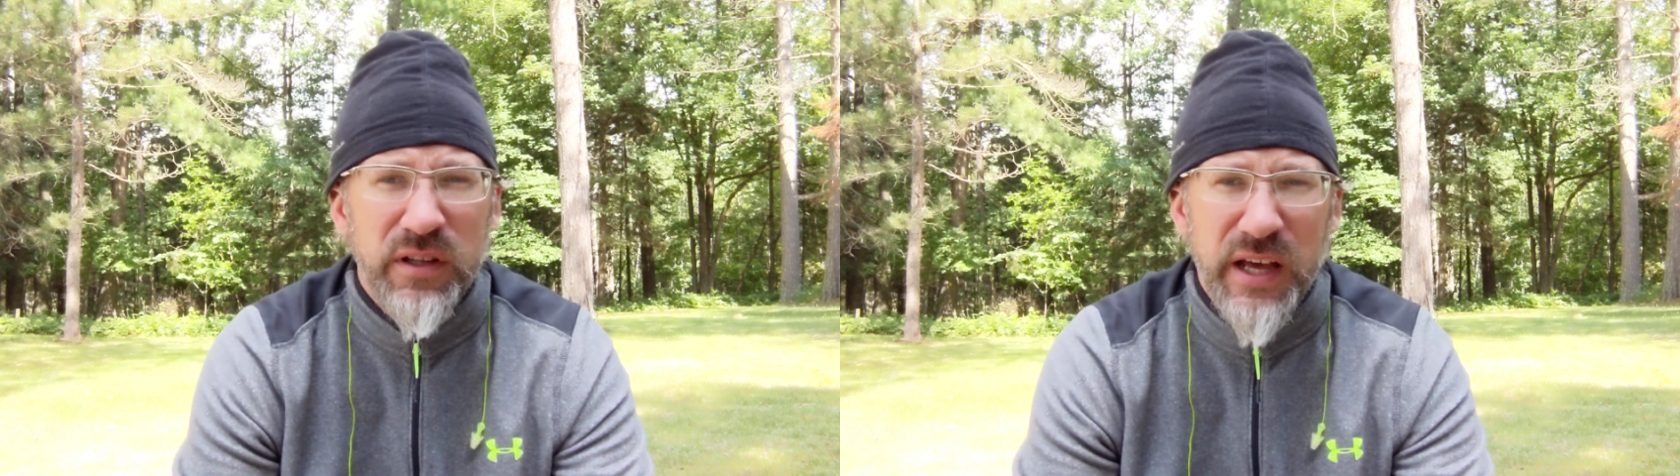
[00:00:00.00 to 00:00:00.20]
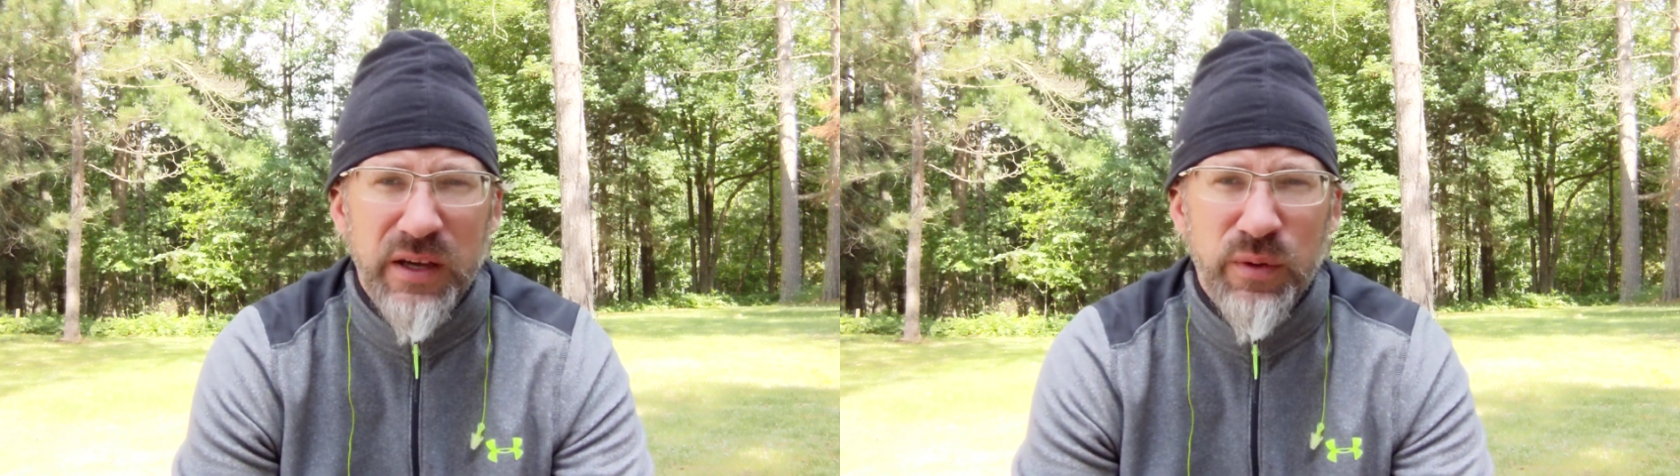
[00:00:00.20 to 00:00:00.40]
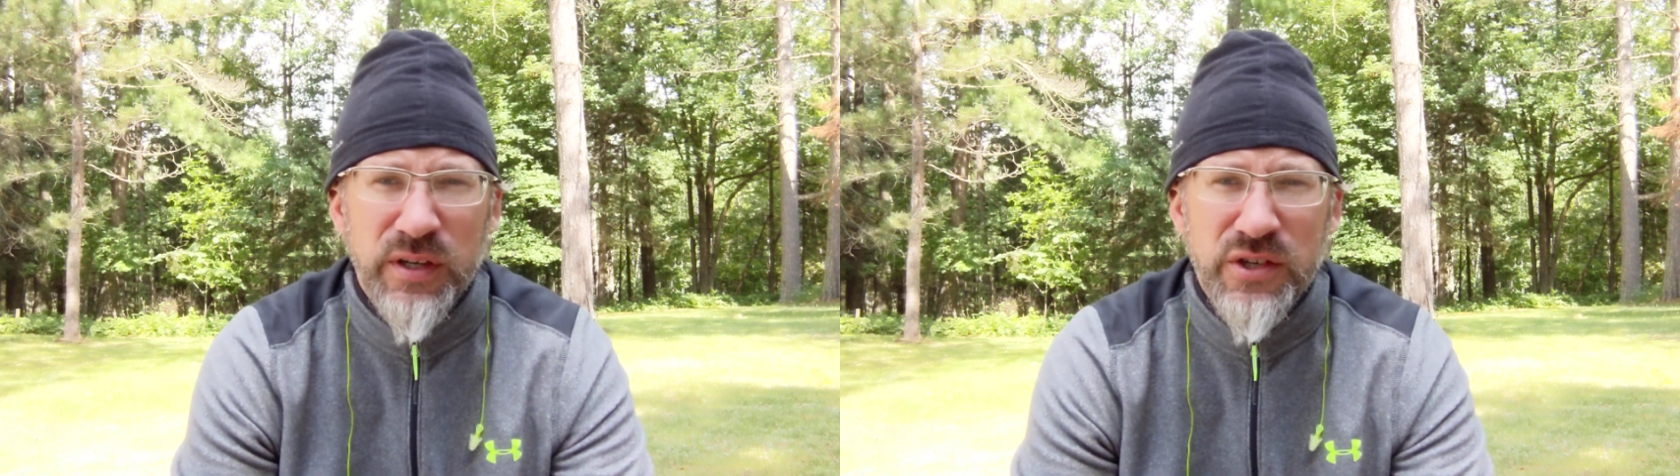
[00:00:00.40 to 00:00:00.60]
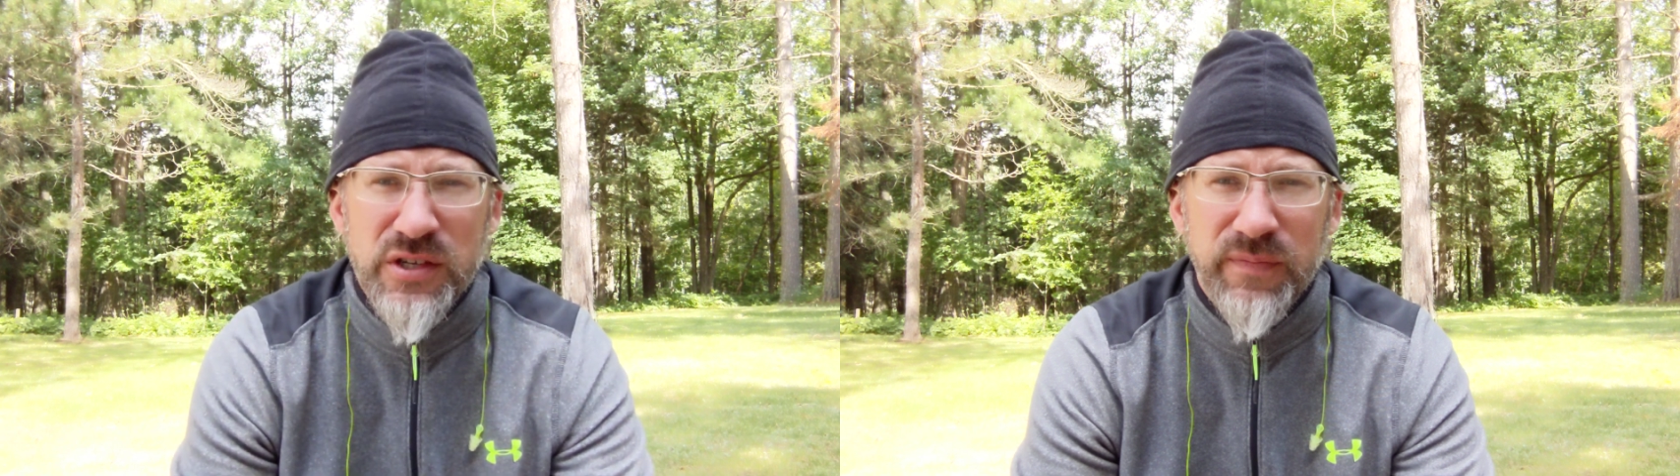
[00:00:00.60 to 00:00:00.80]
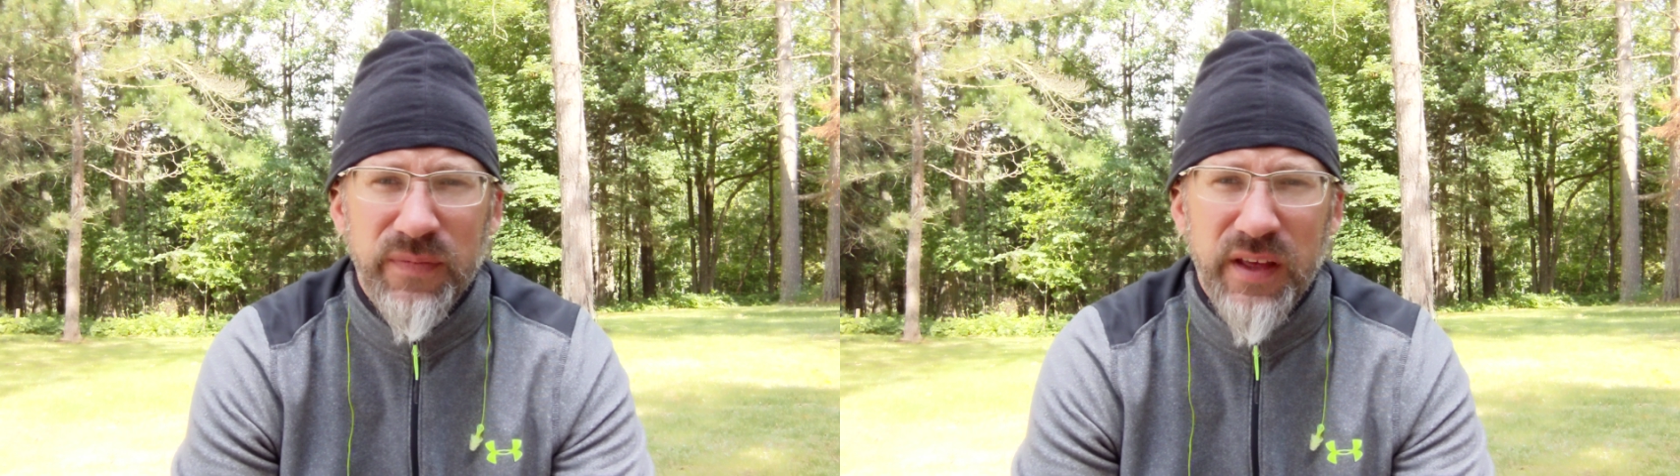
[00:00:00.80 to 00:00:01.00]

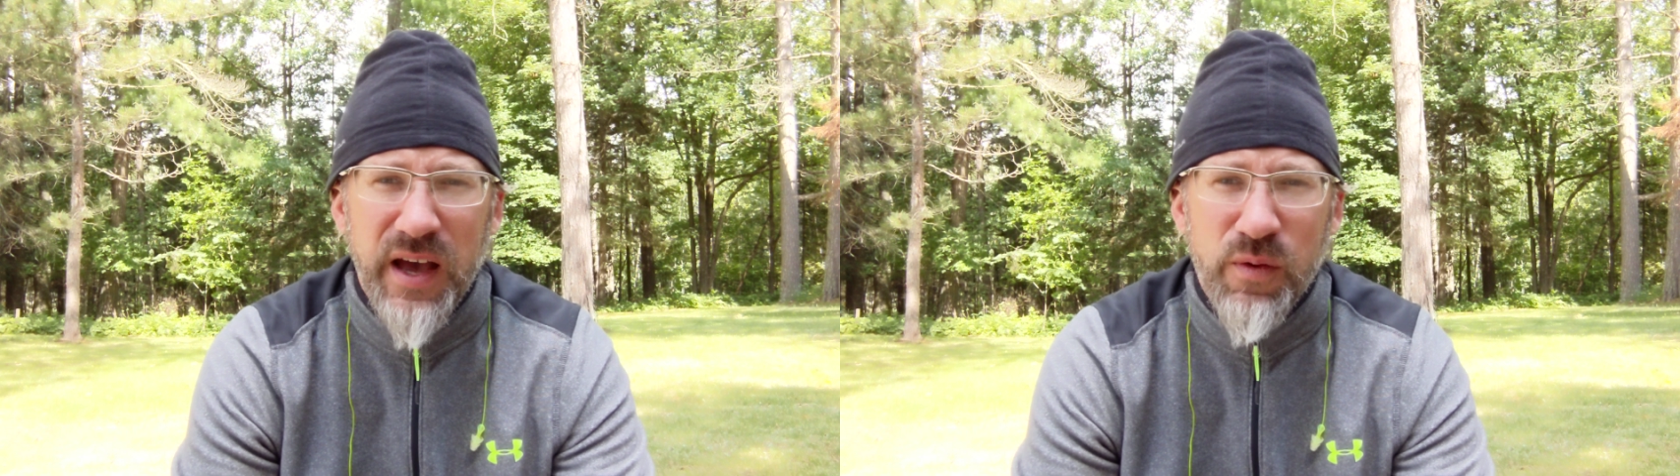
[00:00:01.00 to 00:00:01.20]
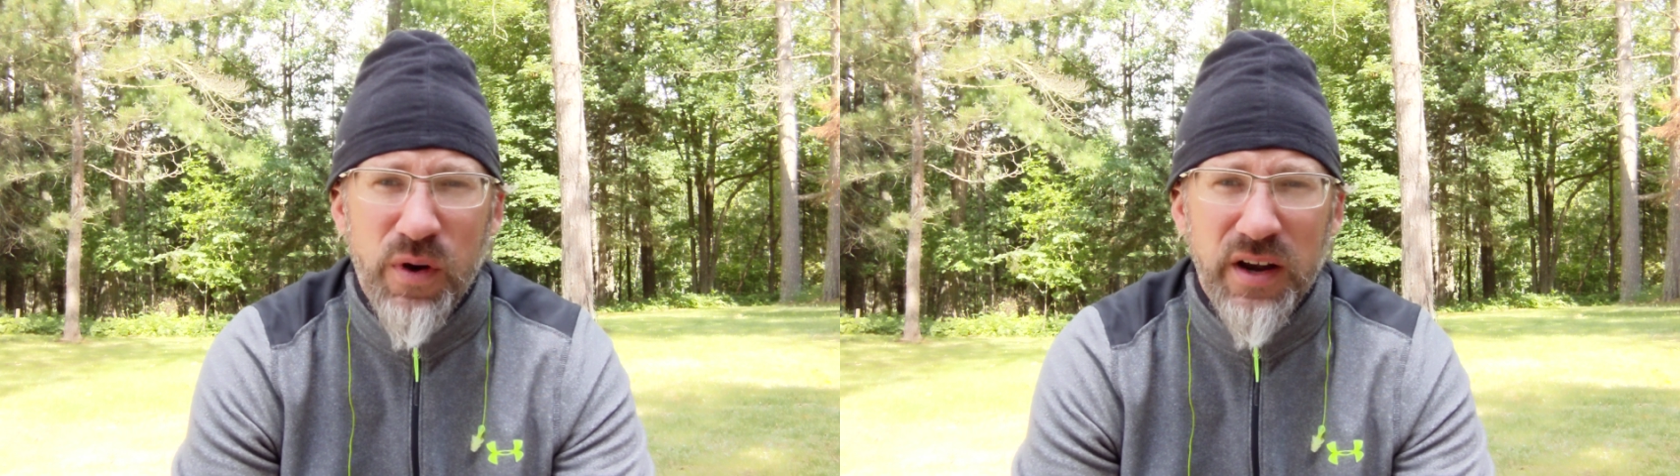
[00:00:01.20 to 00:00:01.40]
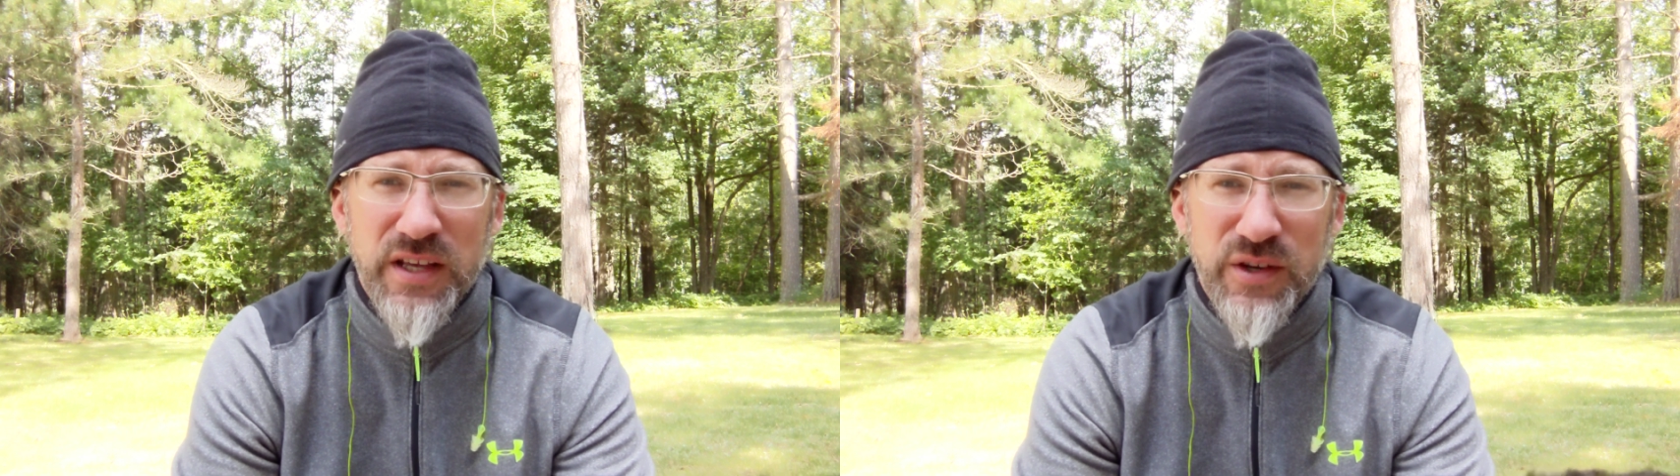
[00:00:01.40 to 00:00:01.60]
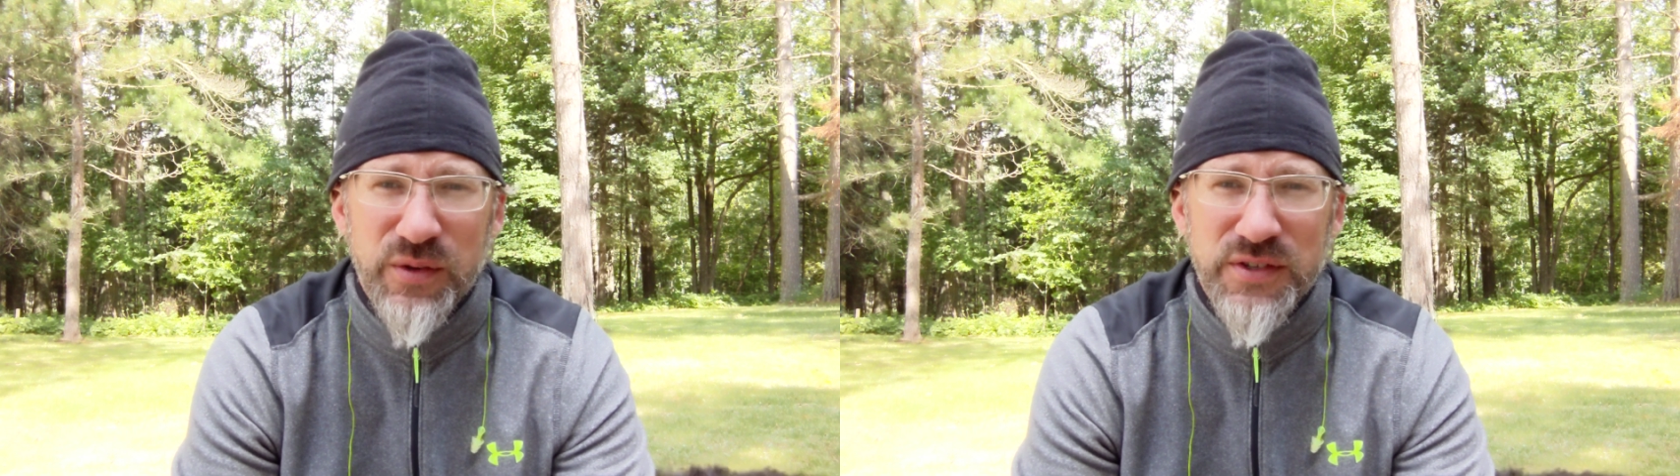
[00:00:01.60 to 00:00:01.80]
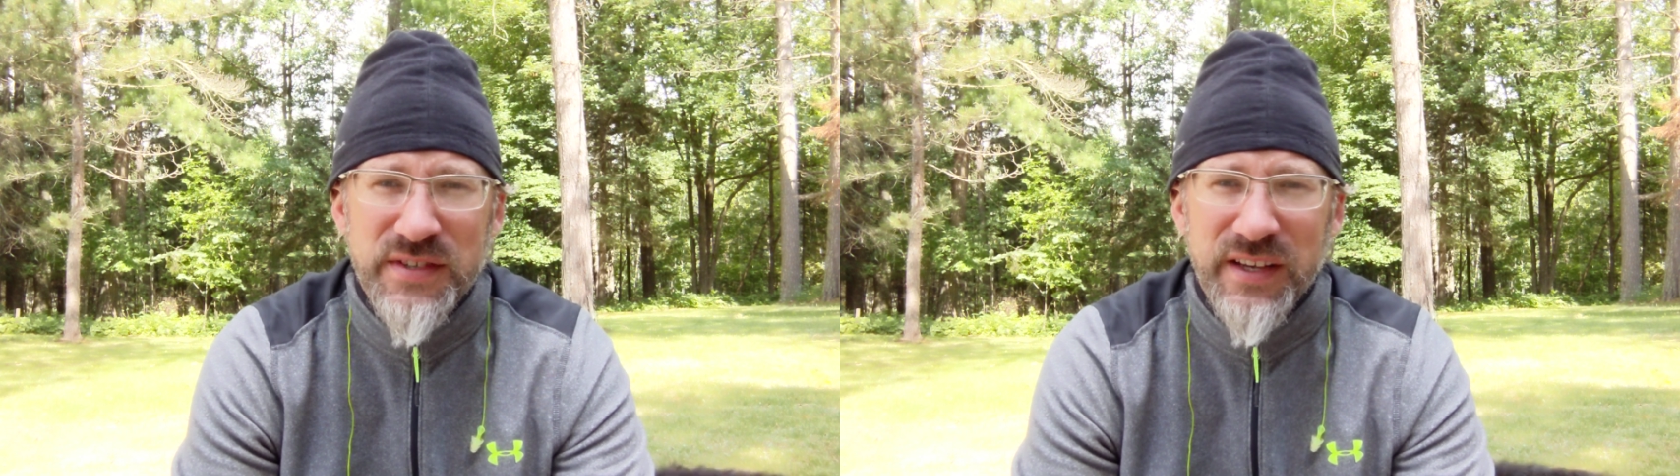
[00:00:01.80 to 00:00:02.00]
language I want to
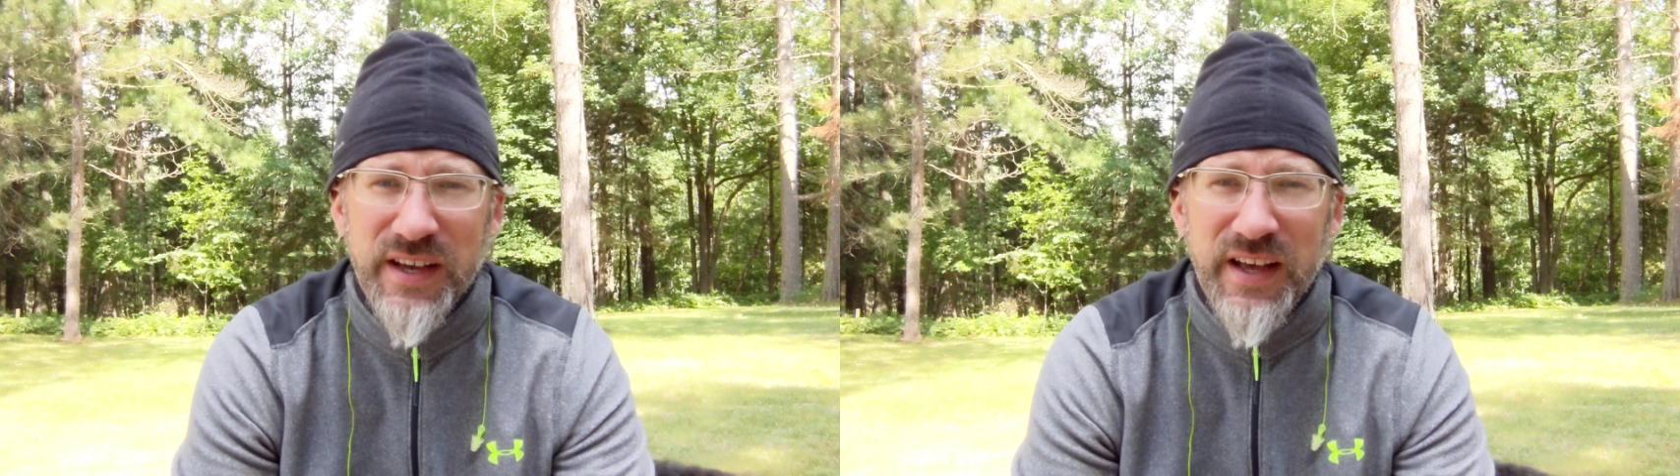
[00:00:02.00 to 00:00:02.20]
use.